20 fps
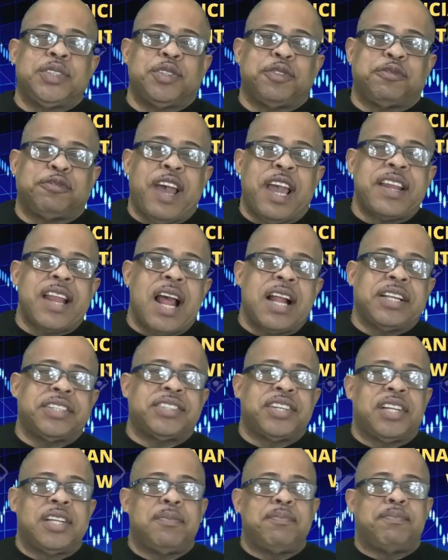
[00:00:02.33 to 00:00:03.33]
to
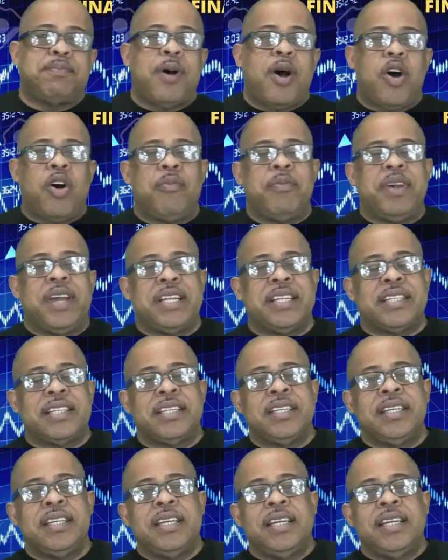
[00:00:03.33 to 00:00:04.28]
Financial Empowerment